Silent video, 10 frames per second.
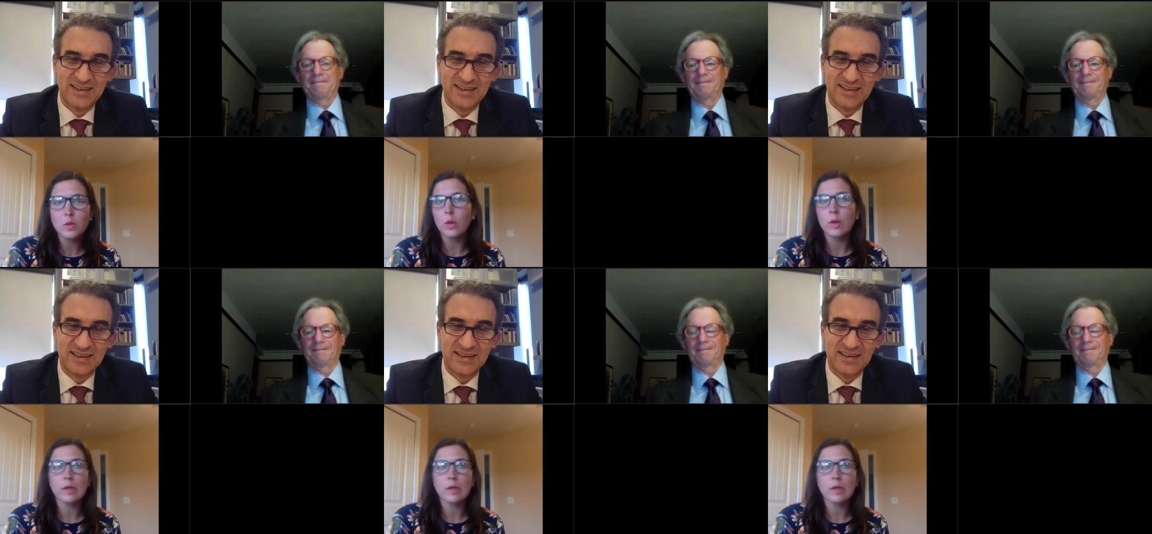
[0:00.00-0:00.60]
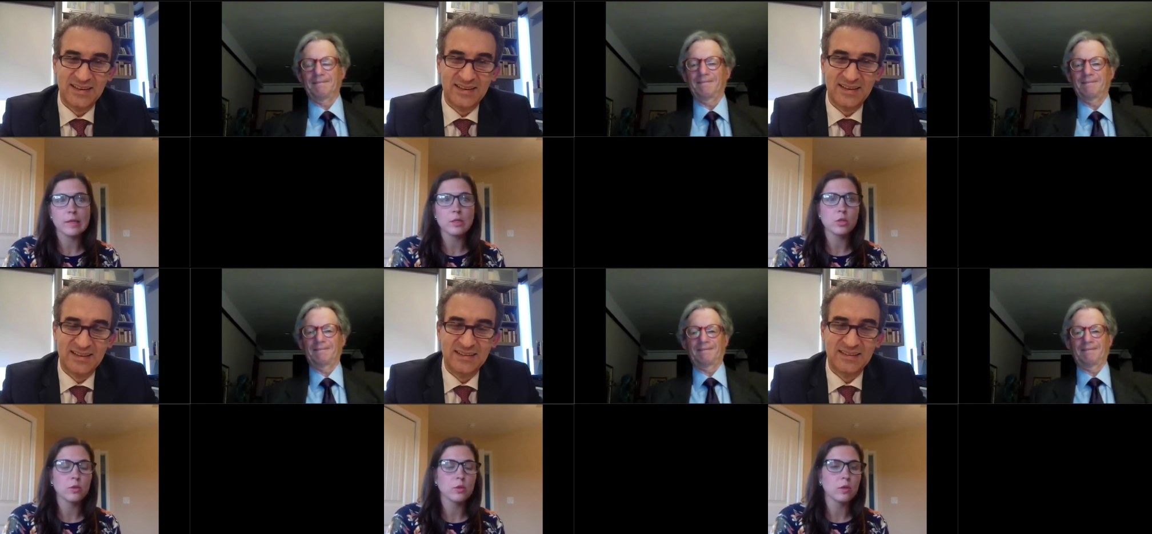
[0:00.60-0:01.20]
Speaker 1: or is
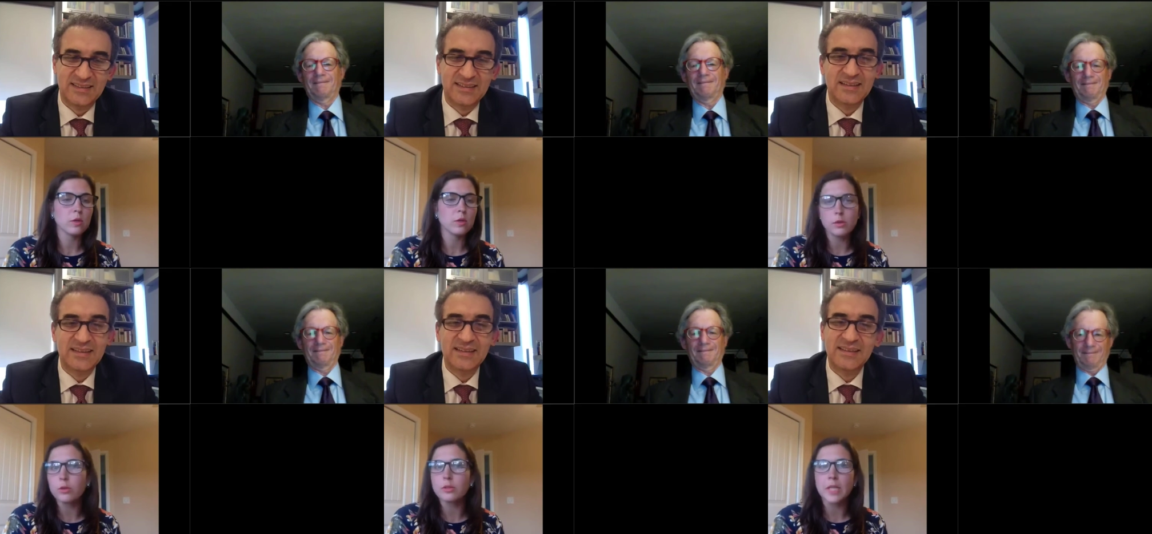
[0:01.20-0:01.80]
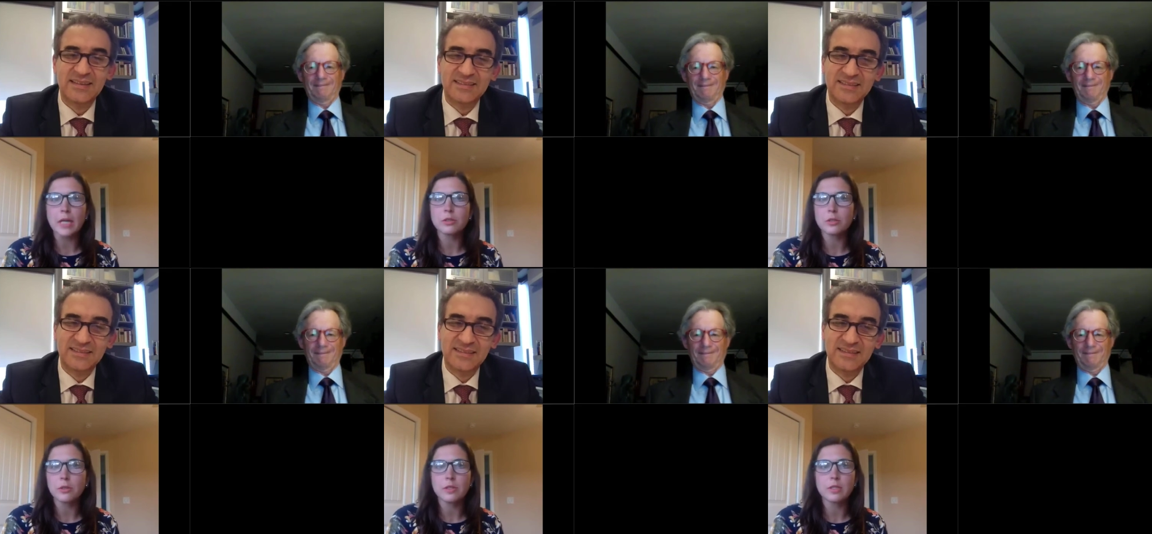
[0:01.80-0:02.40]
your local doctor
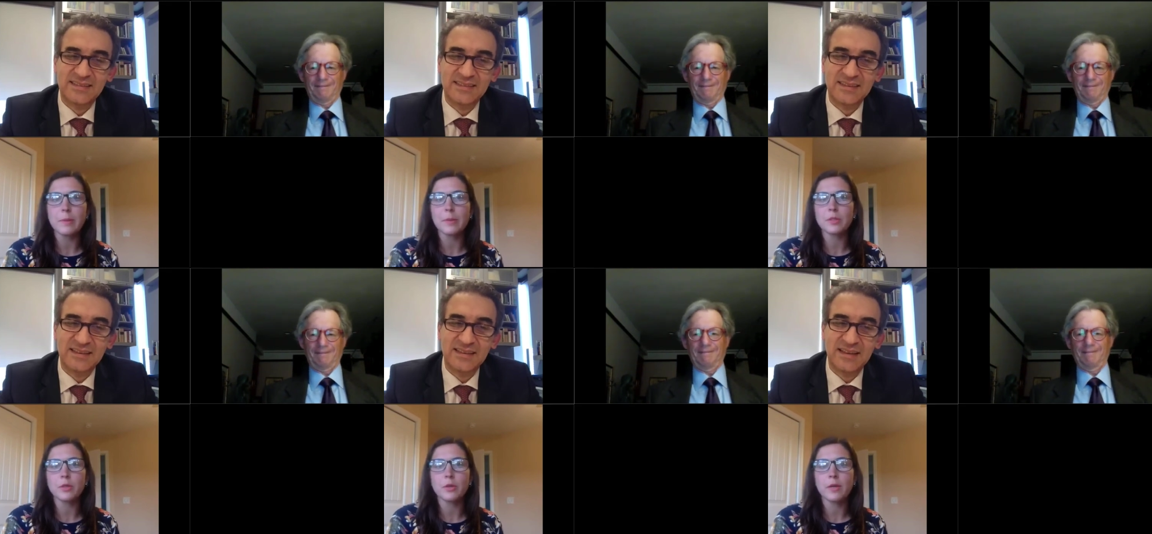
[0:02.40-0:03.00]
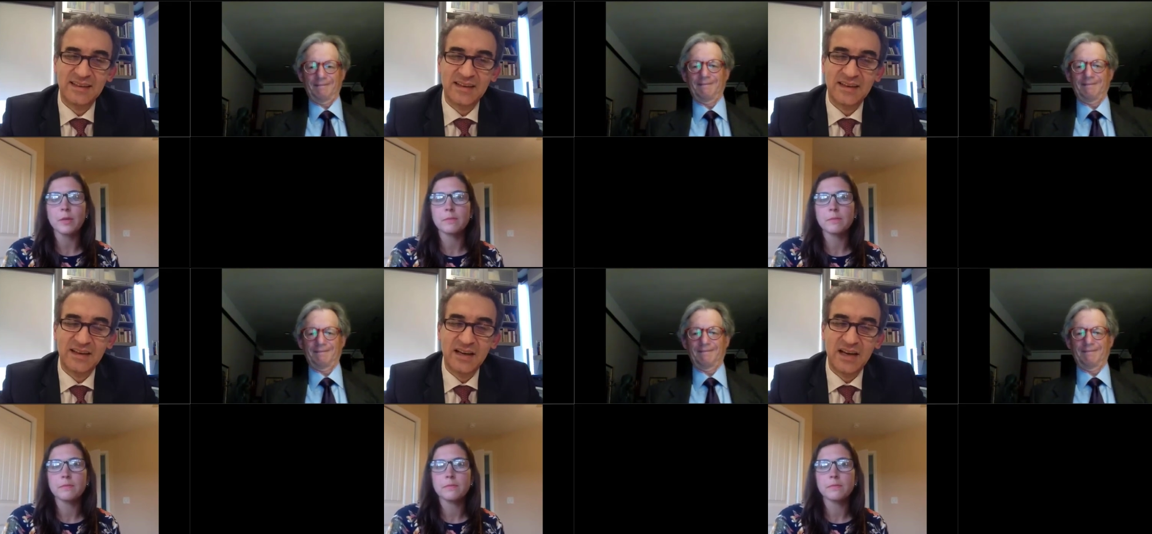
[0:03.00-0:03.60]
going to be able to do it?
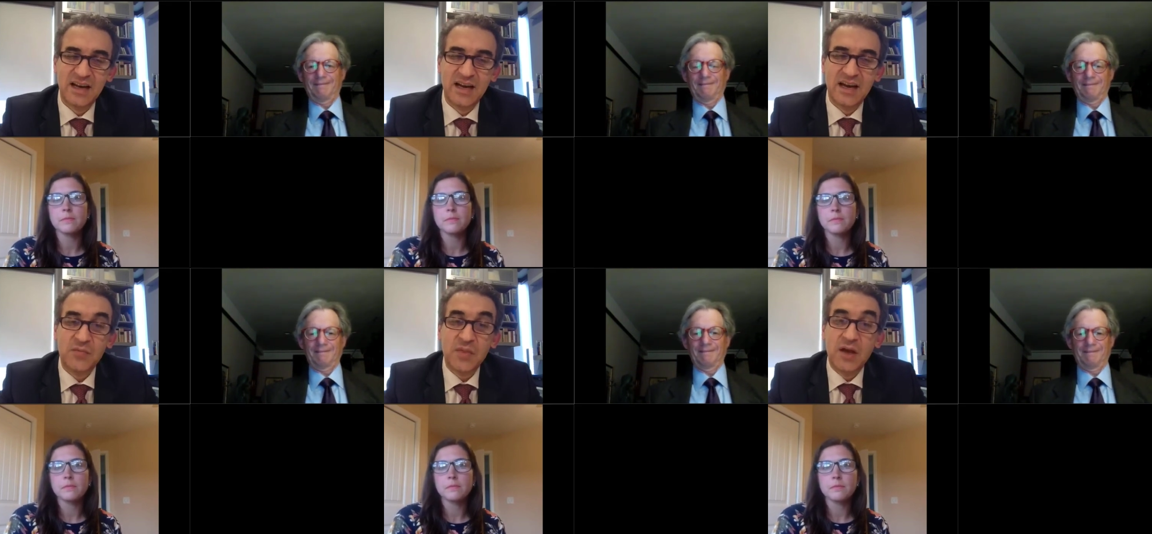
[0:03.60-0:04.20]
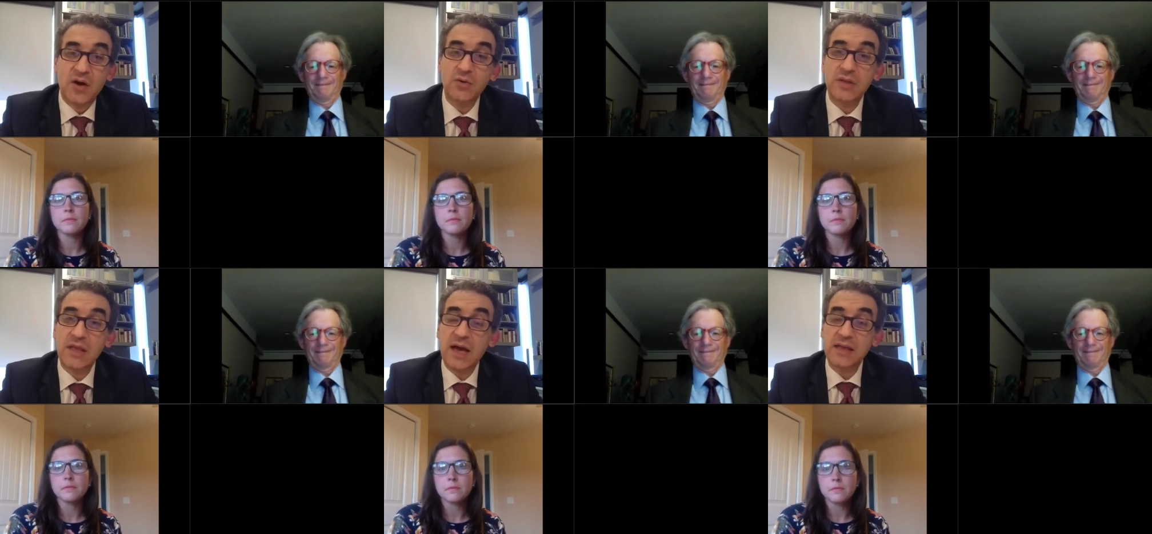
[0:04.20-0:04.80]
Speaker 2: Well,
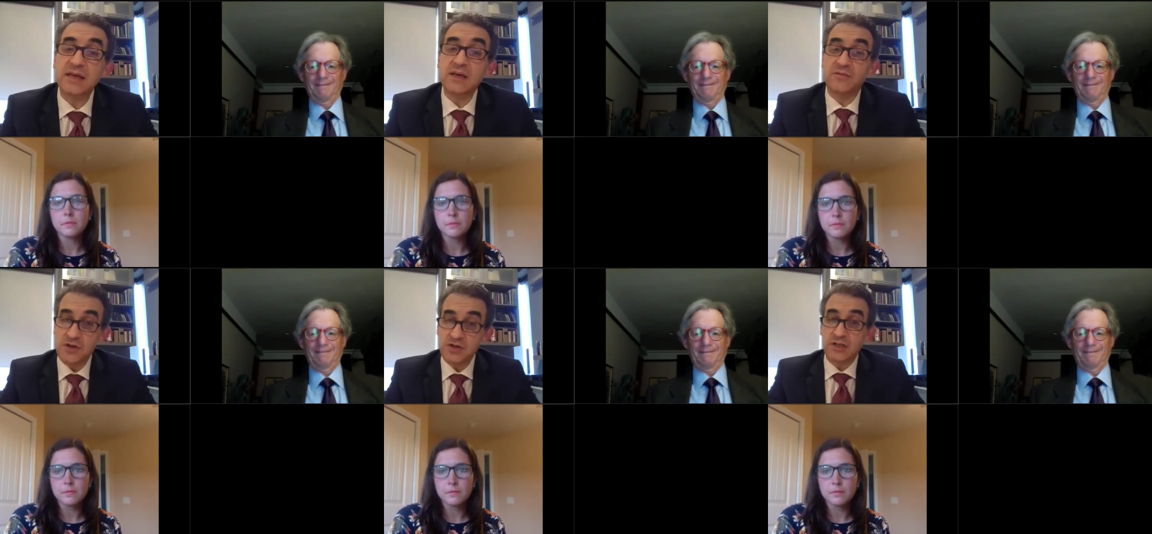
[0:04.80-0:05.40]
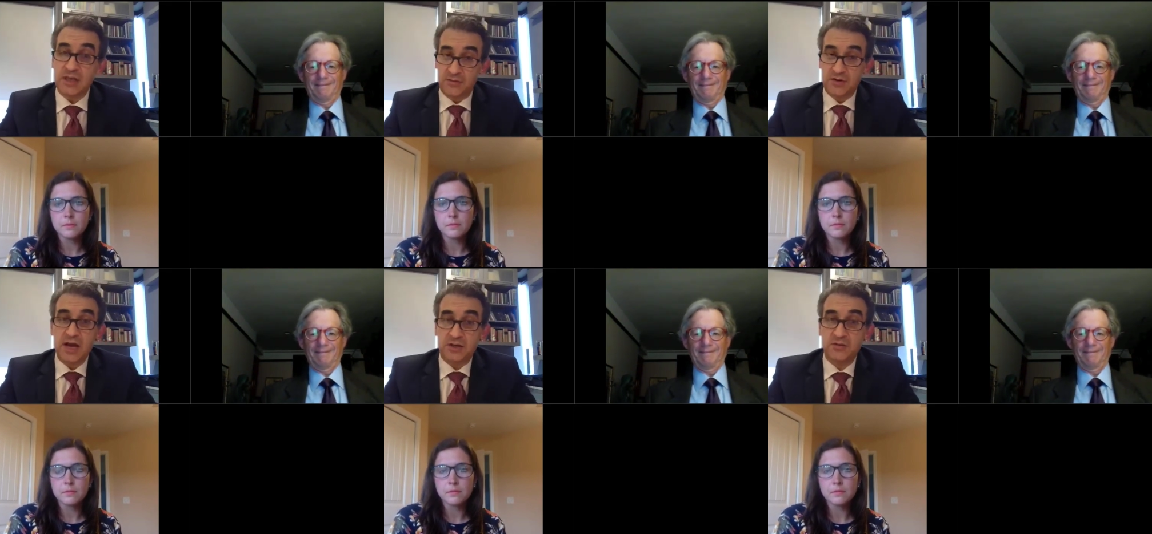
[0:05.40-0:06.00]
I think eventually every
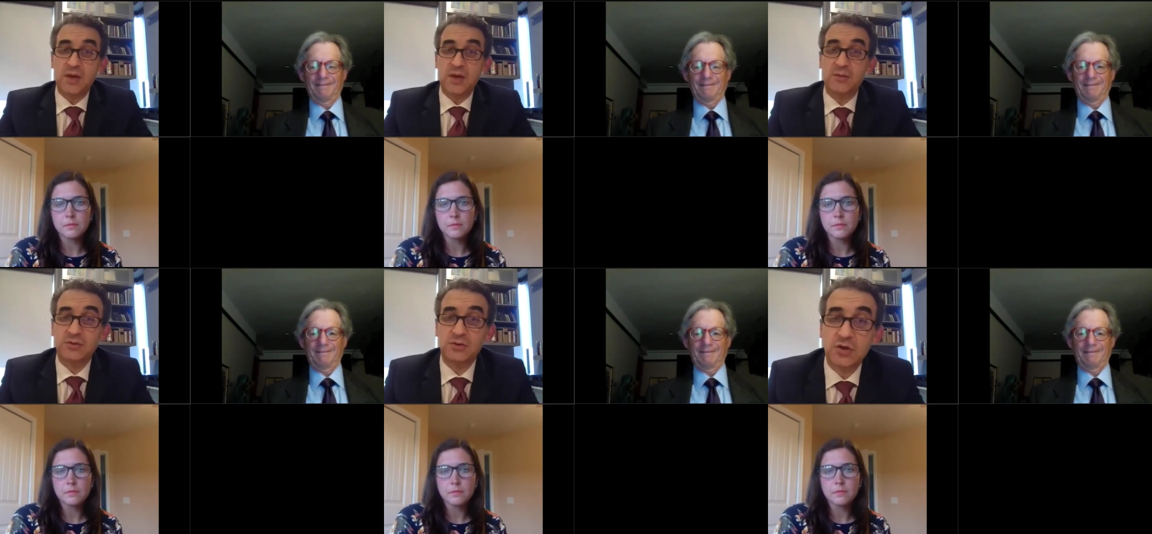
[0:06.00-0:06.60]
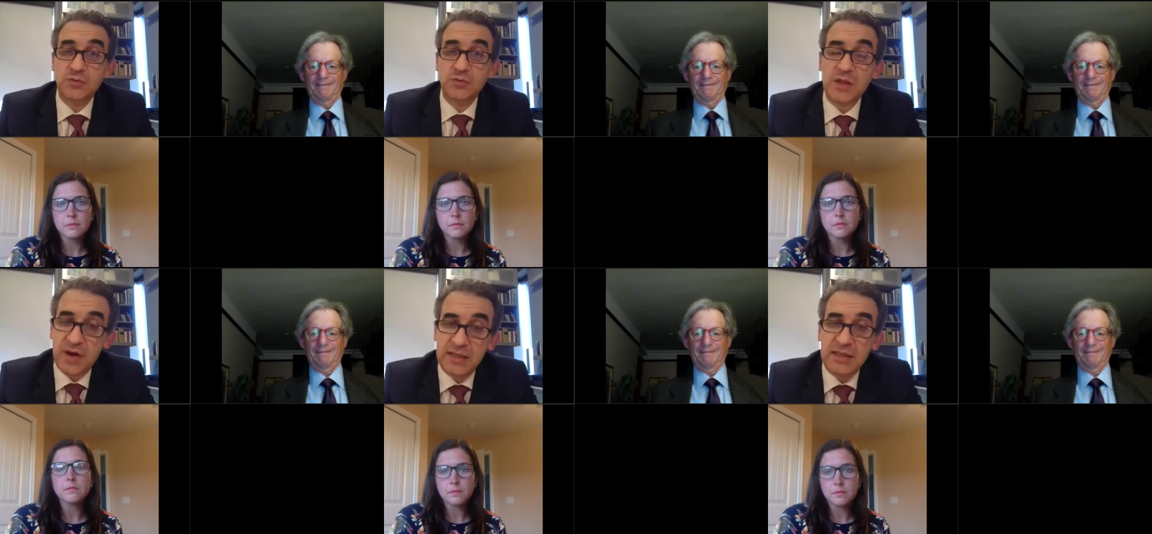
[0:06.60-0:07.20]
doctor will be able to do it,
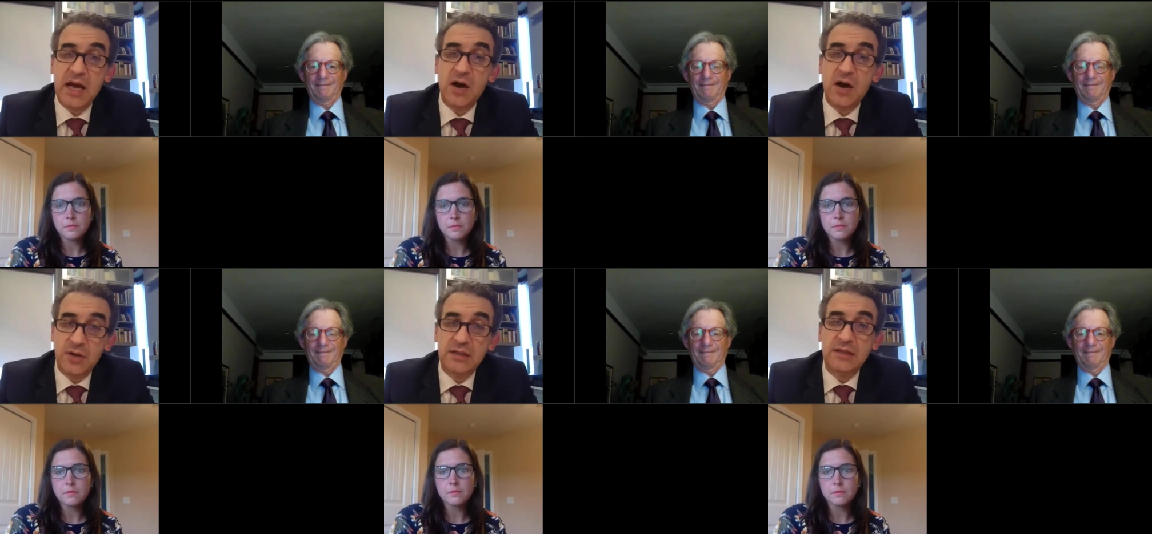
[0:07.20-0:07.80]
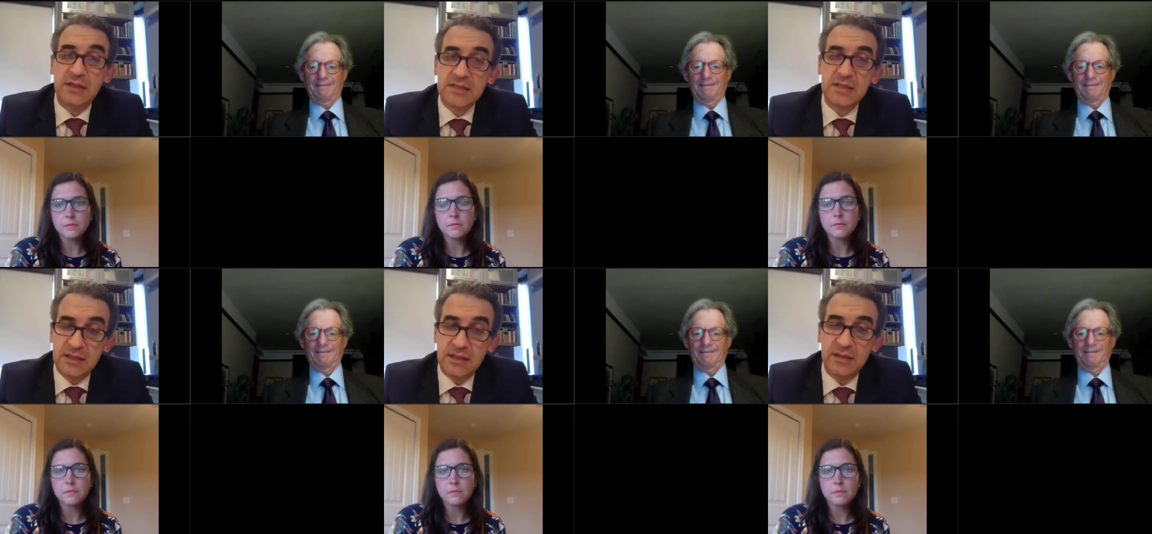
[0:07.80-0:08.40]
but right now it is
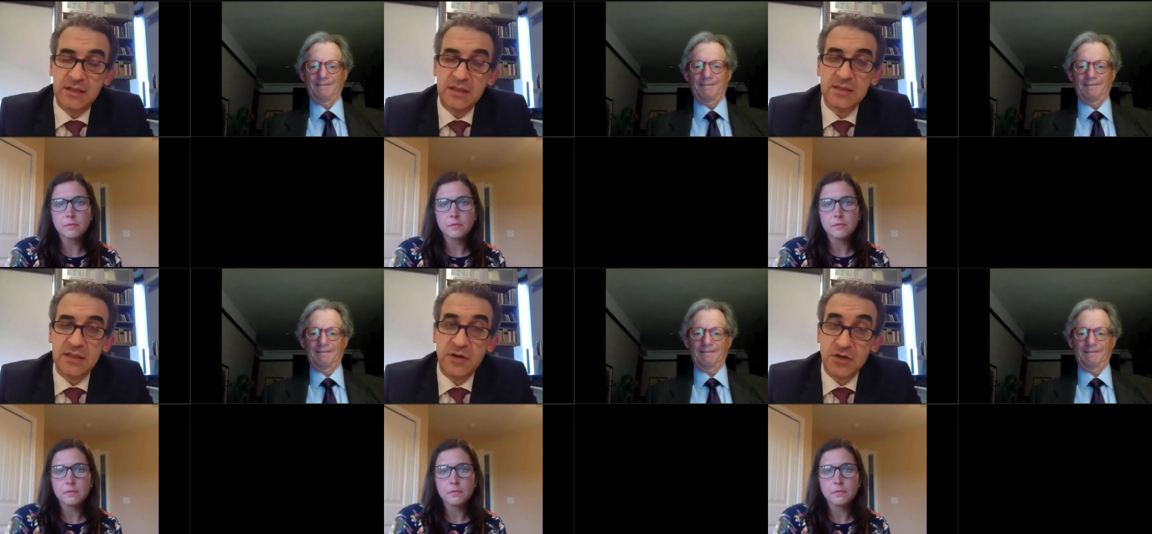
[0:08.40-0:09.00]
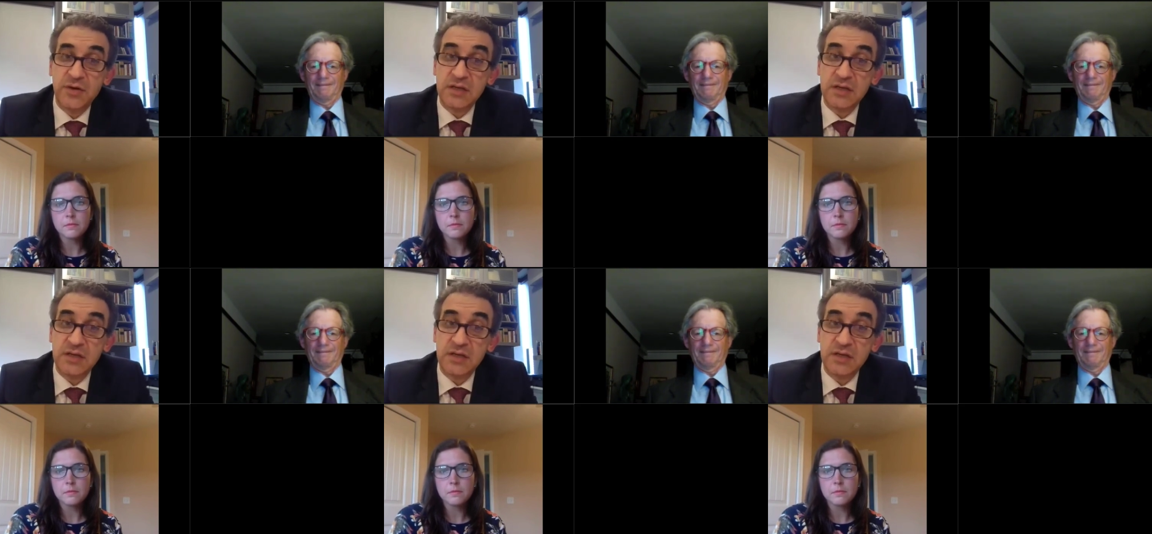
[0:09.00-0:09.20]
it is a question